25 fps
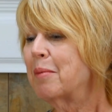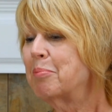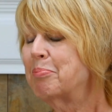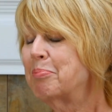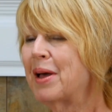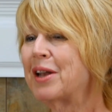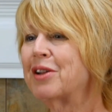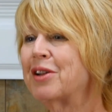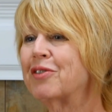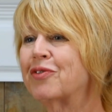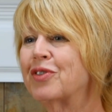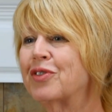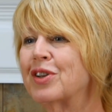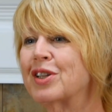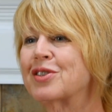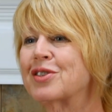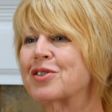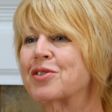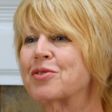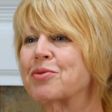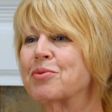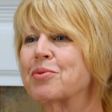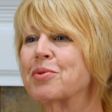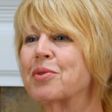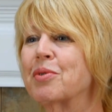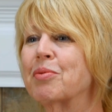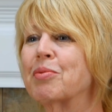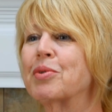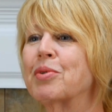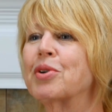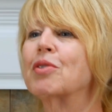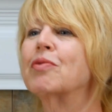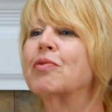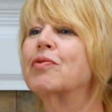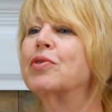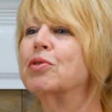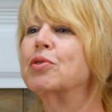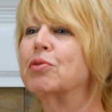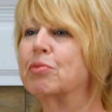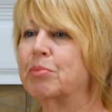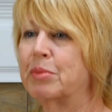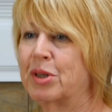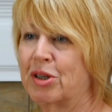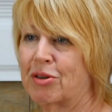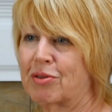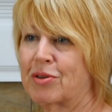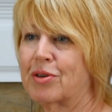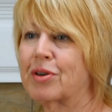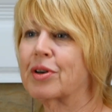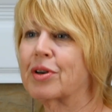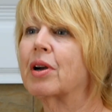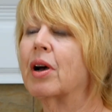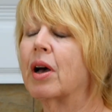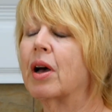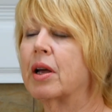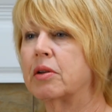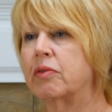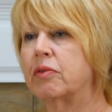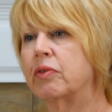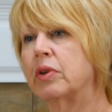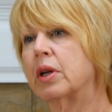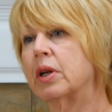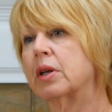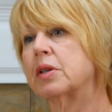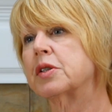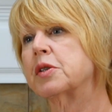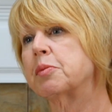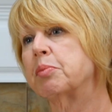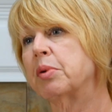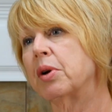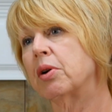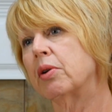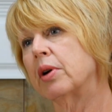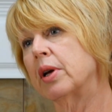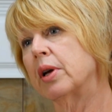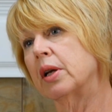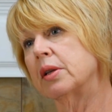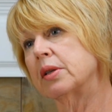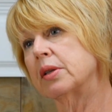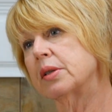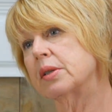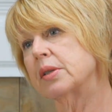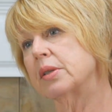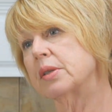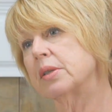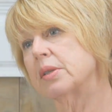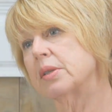benefits through the rearview mirror kind of an experience.